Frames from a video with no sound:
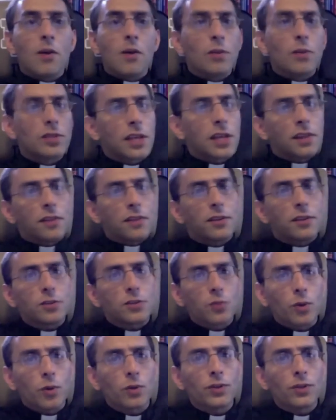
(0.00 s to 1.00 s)
We say that
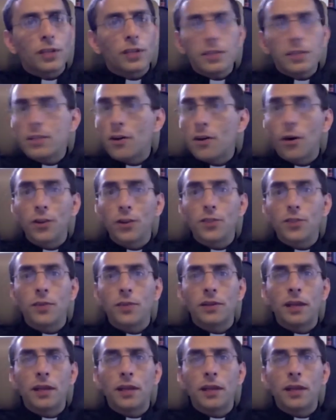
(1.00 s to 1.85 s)
this world isn't ultimately